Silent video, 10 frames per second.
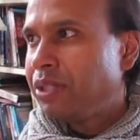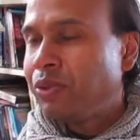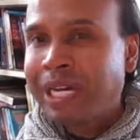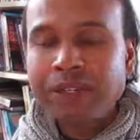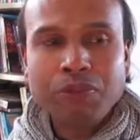
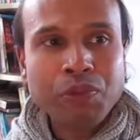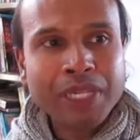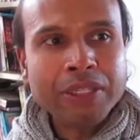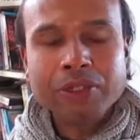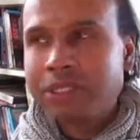who had a
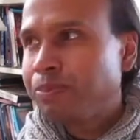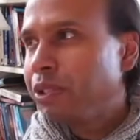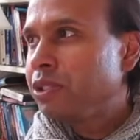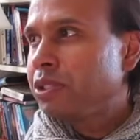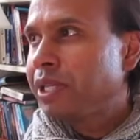really good
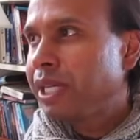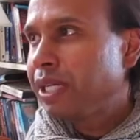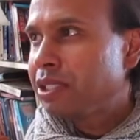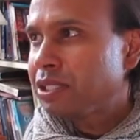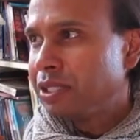spiritual
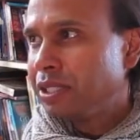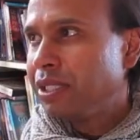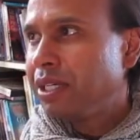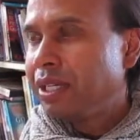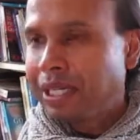connection,
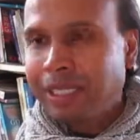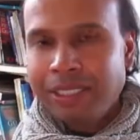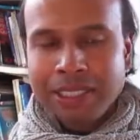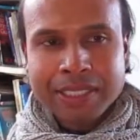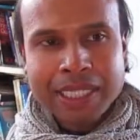and
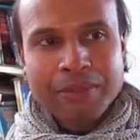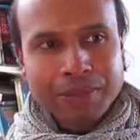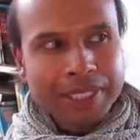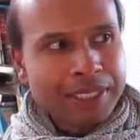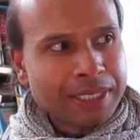they just sent
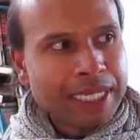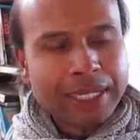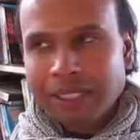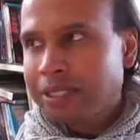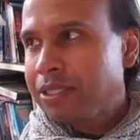me this
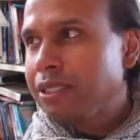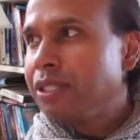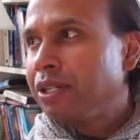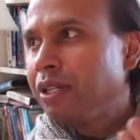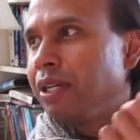text,
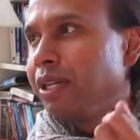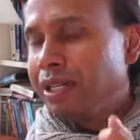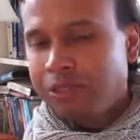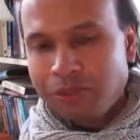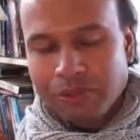
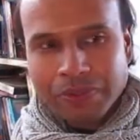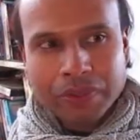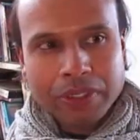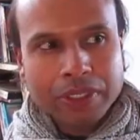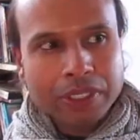and I saw the
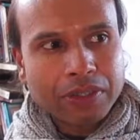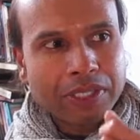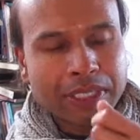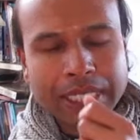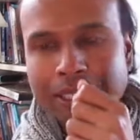phone go
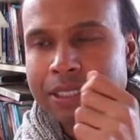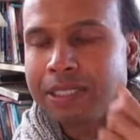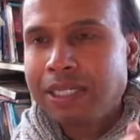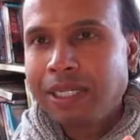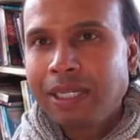and the
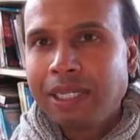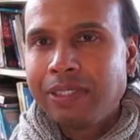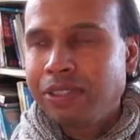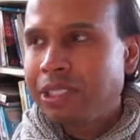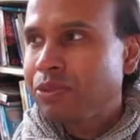text,
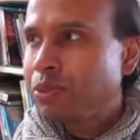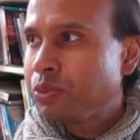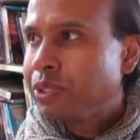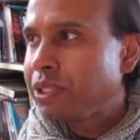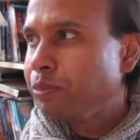and she just was
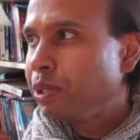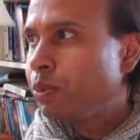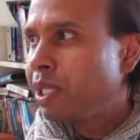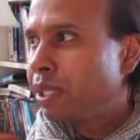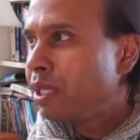wishing me
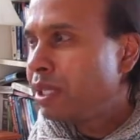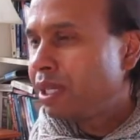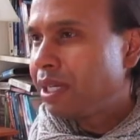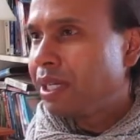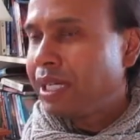well.
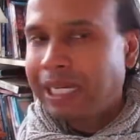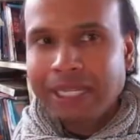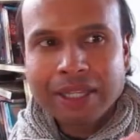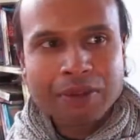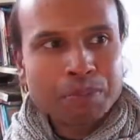
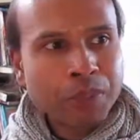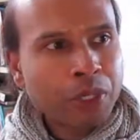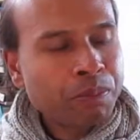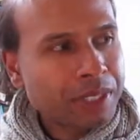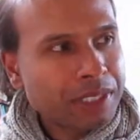And at that
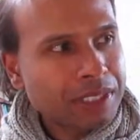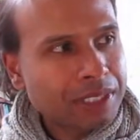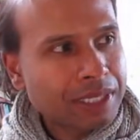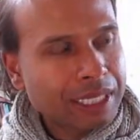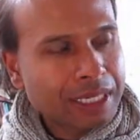moment
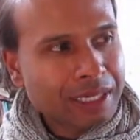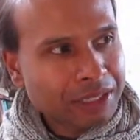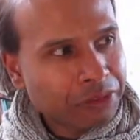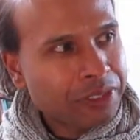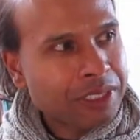that I
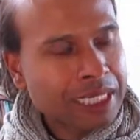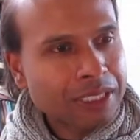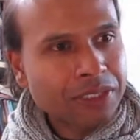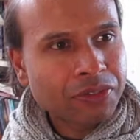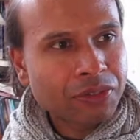got the
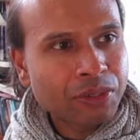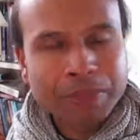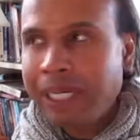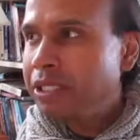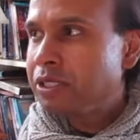text through, the
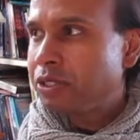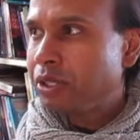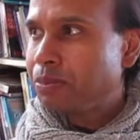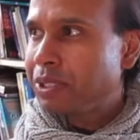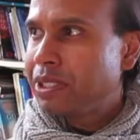pain
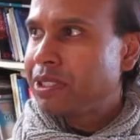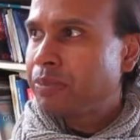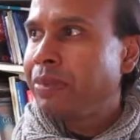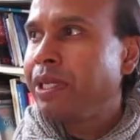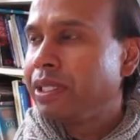stopped and
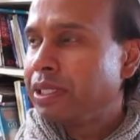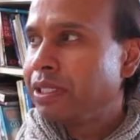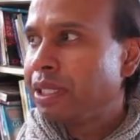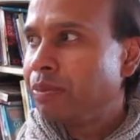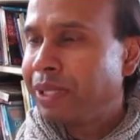disappeared and
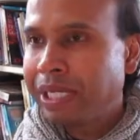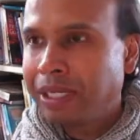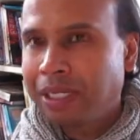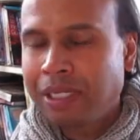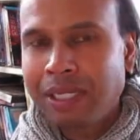didn't come
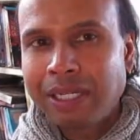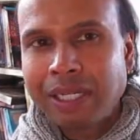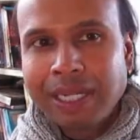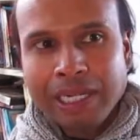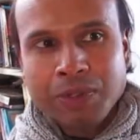back.
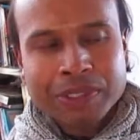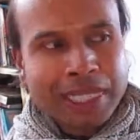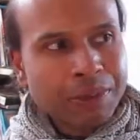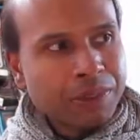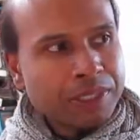And it was
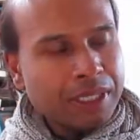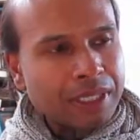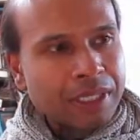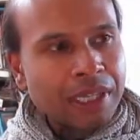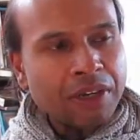that was
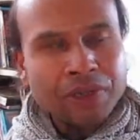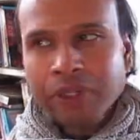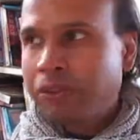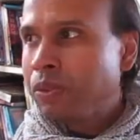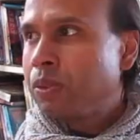the
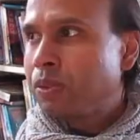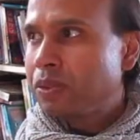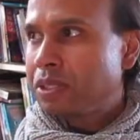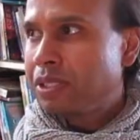loving thought,